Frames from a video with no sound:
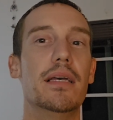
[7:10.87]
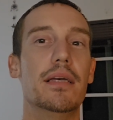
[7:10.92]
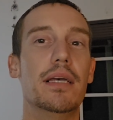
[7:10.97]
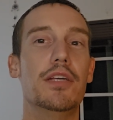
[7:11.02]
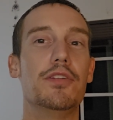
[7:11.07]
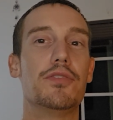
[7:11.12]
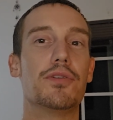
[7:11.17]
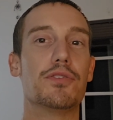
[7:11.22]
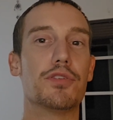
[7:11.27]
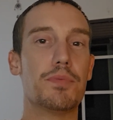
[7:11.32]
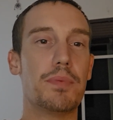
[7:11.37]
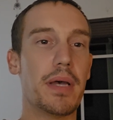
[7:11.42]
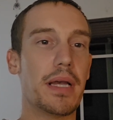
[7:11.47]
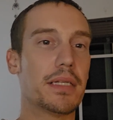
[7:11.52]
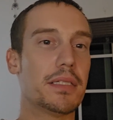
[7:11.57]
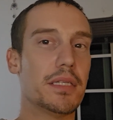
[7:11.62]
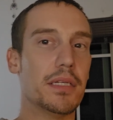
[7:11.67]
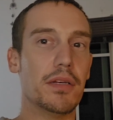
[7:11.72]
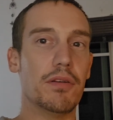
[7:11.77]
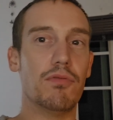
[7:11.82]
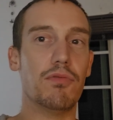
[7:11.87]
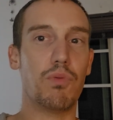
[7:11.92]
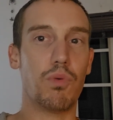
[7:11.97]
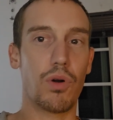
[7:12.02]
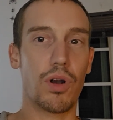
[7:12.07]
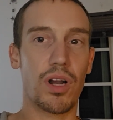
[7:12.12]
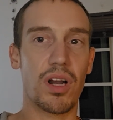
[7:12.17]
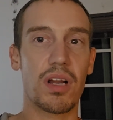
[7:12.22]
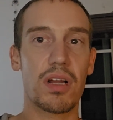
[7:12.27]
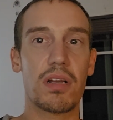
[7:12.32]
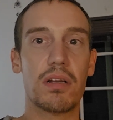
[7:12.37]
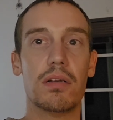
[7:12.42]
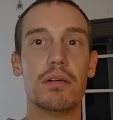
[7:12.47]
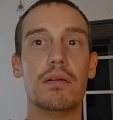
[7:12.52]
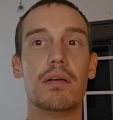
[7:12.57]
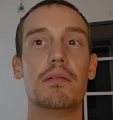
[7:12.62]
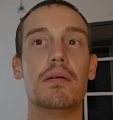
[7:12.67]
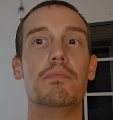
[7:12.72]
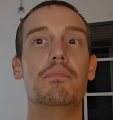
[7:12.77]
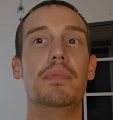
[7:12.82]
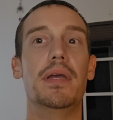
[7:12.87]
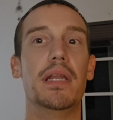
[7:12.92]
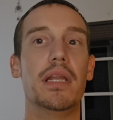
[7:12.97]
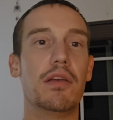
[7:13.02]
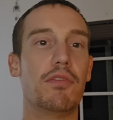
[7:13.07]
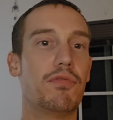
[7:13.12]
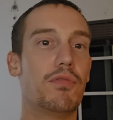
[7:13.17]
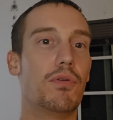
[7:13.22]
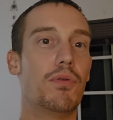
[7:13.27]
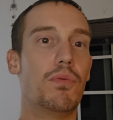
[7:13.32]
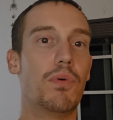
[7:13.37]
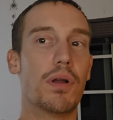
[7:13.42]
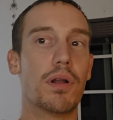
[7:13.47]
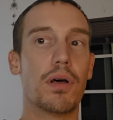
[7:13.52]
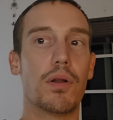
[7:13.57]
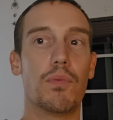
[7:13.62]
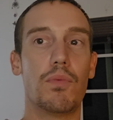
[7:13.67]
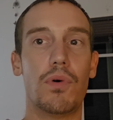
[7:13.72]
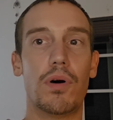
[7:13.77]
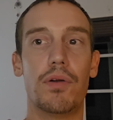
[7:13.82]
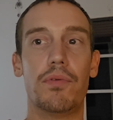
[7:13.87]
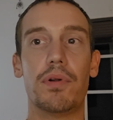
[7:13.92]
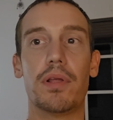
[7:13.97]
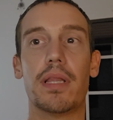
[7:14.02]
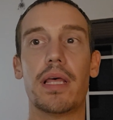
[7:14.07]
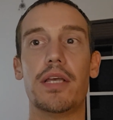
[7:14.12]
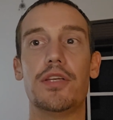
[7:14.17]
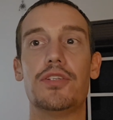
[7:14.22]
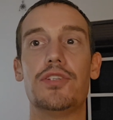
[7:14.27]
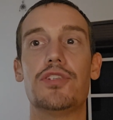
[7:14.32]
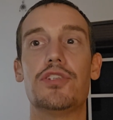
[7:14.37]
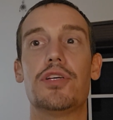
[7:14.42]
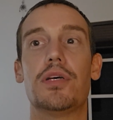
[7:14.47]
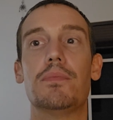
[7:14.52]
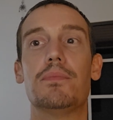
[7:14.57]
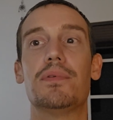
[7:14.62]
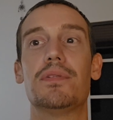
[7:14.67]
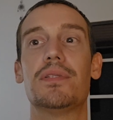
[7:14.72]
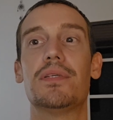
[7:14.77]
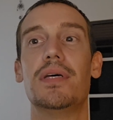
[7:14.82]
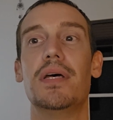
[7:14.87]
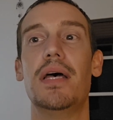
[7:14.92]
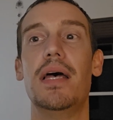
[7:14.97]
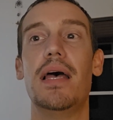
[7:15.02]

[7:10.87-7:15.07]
introspective work, meaningful one-on-one relationships,